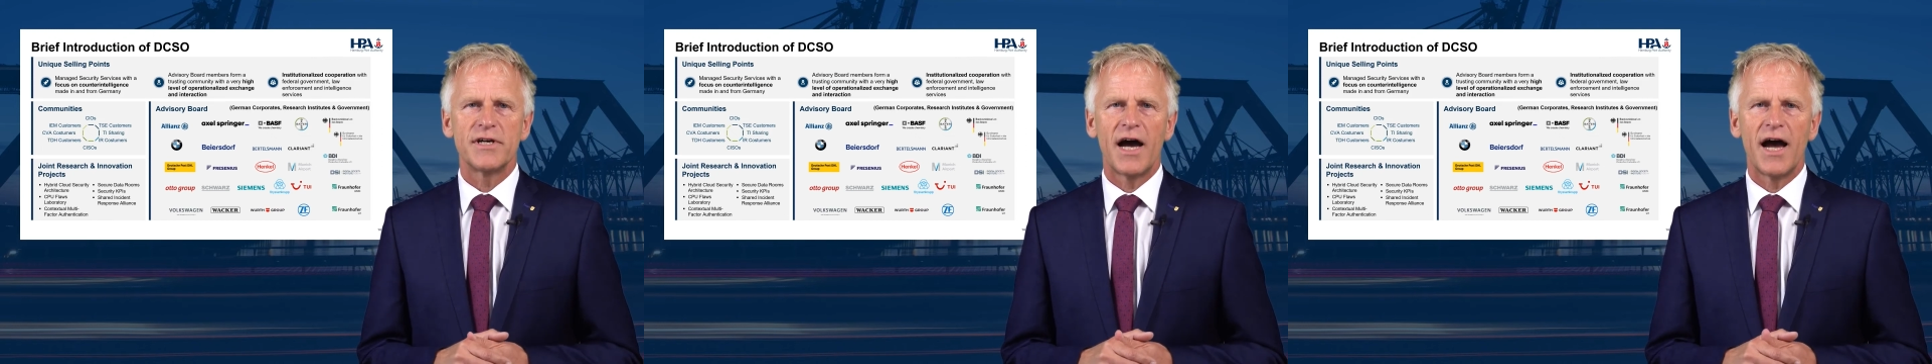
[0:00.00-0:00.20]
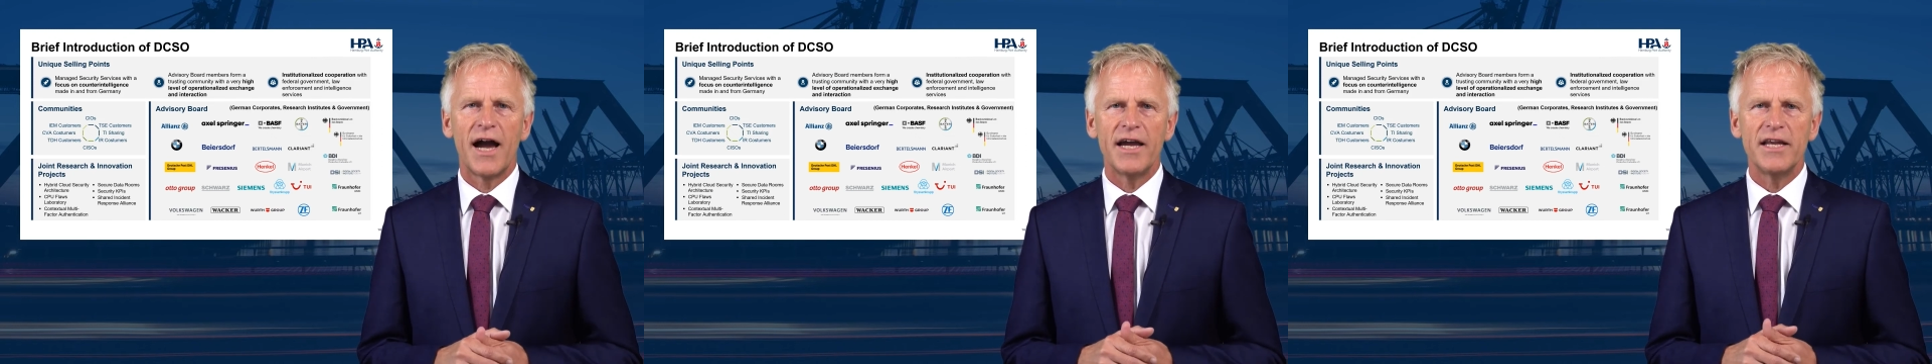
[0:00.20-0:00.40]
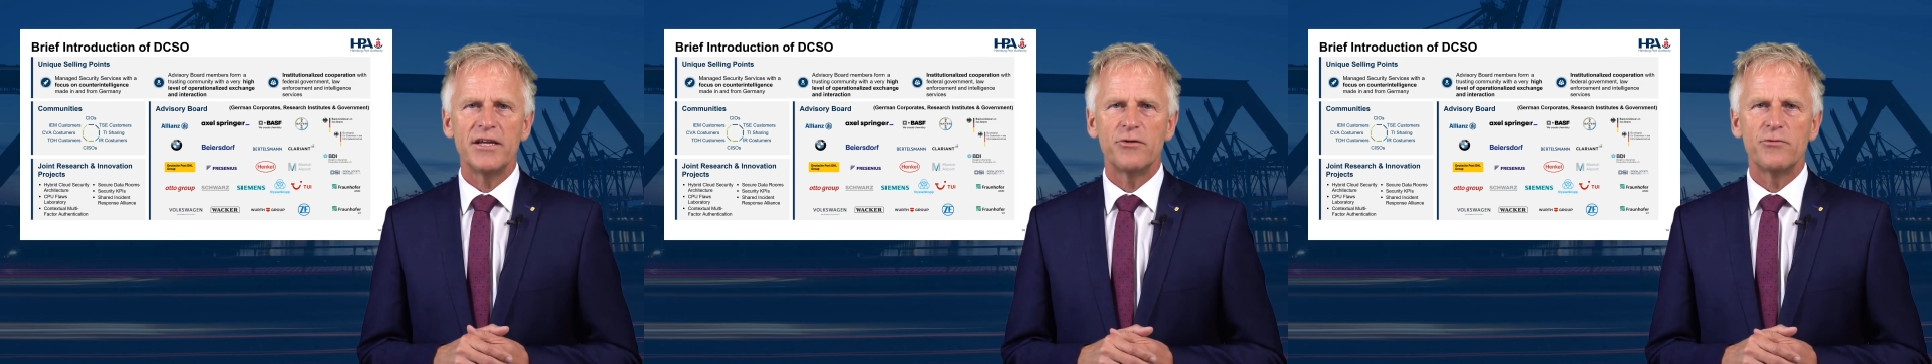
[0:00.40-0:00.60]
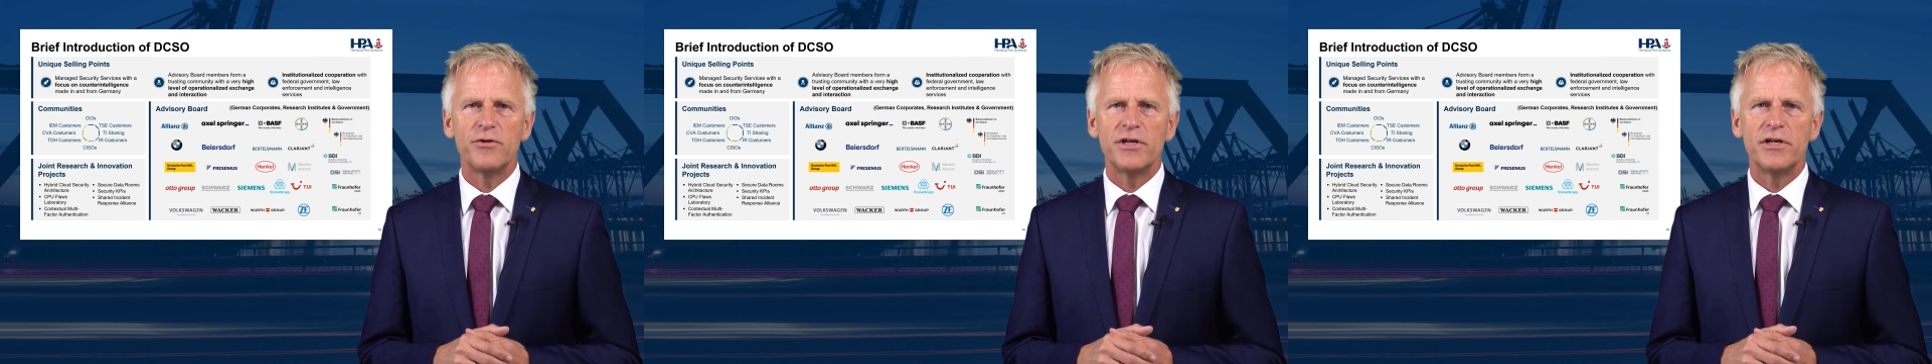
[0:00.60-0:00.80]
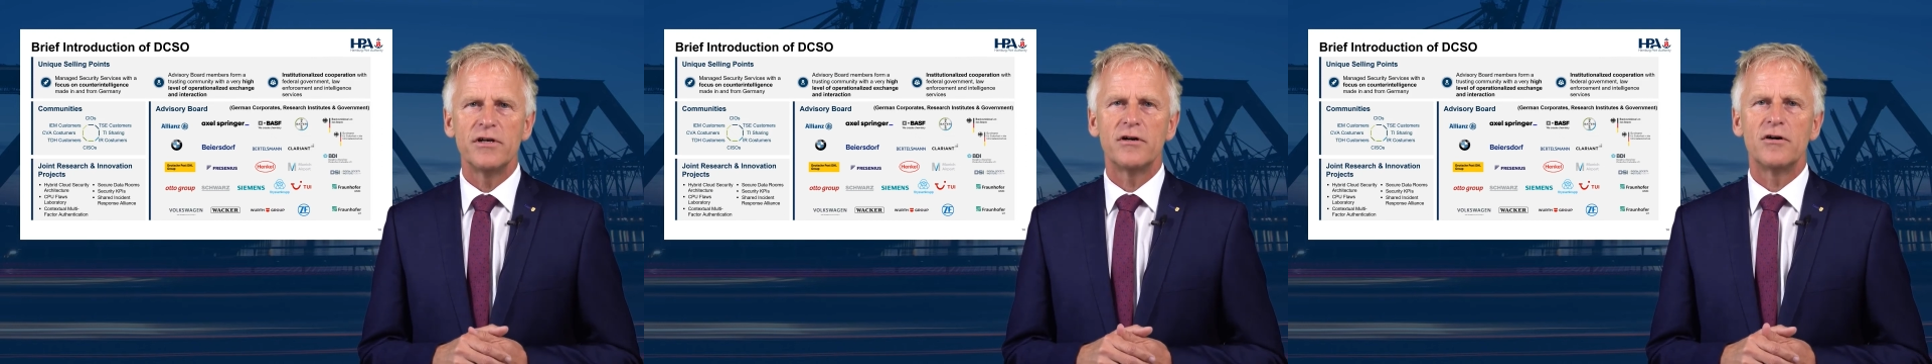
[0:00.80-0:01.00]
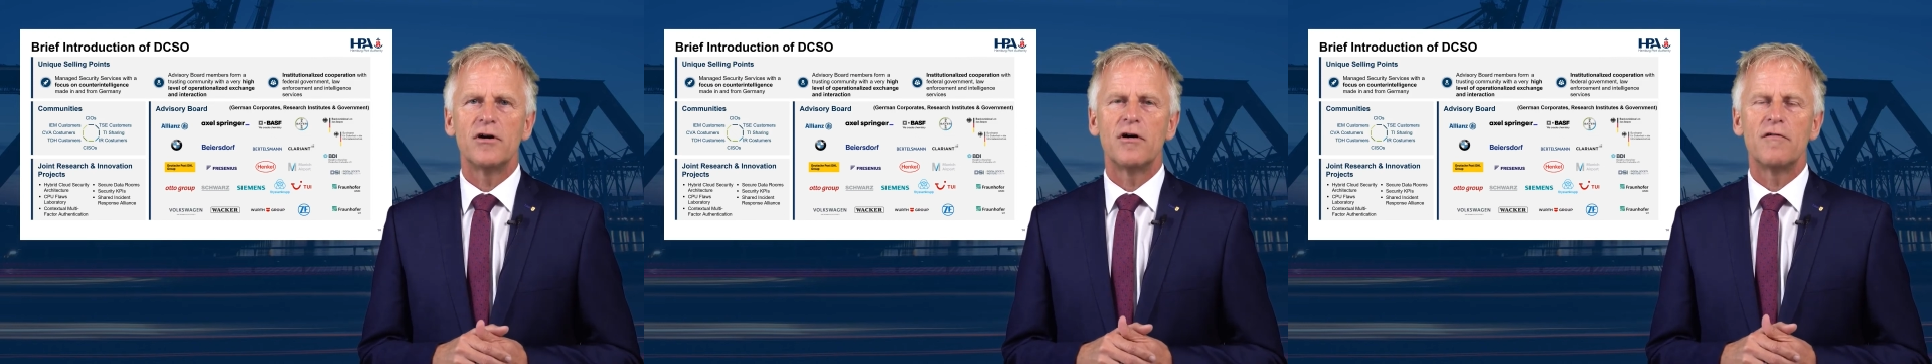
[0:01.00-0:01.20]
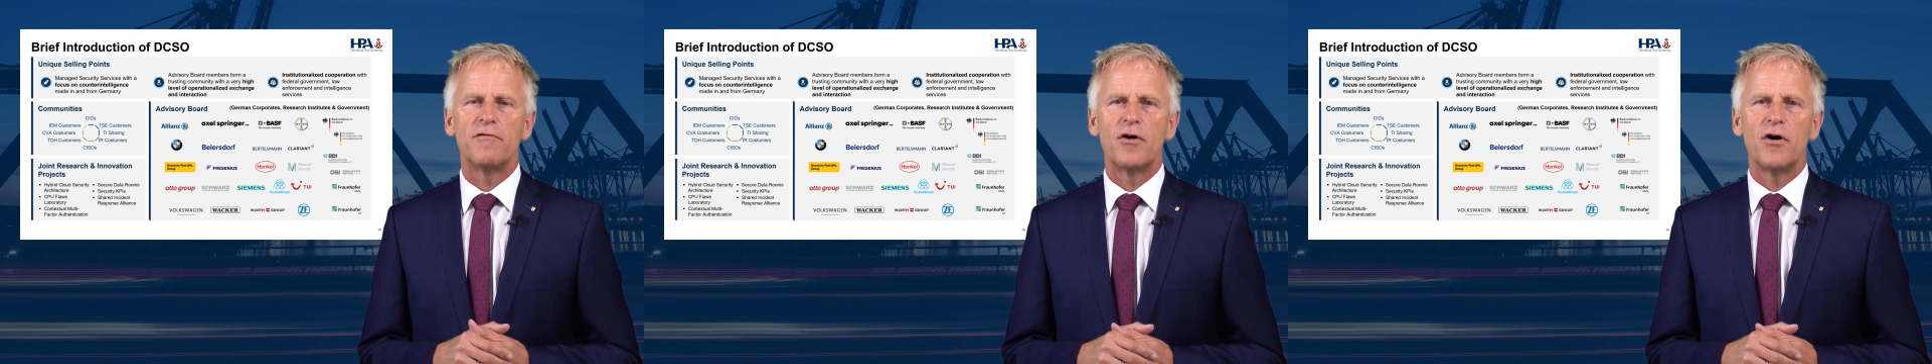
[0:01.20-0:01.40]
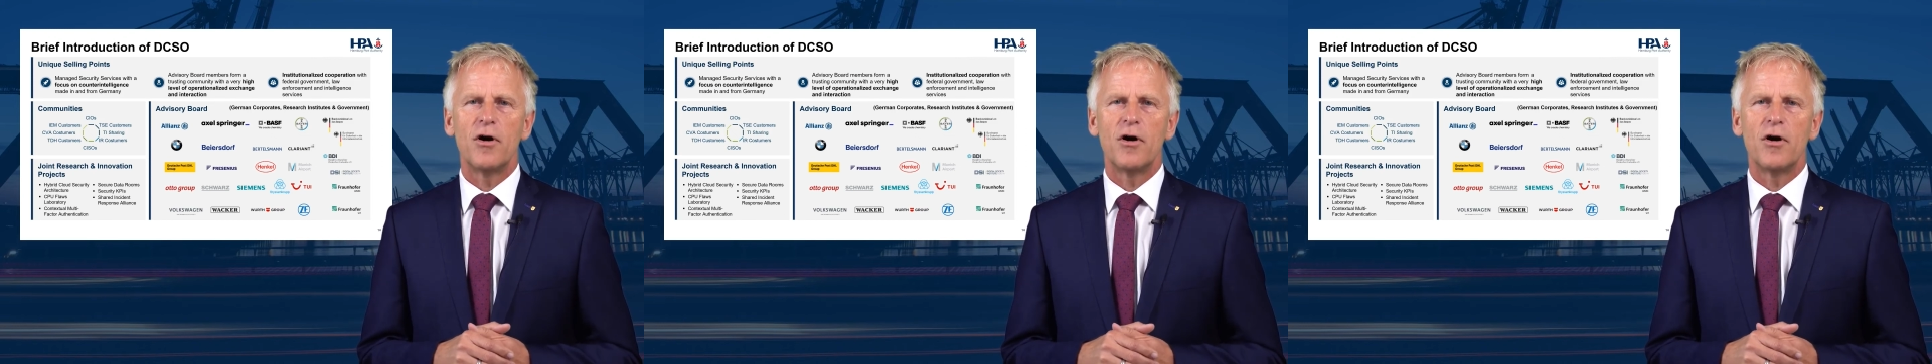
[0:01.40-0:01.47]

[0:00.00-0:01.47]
a high degree of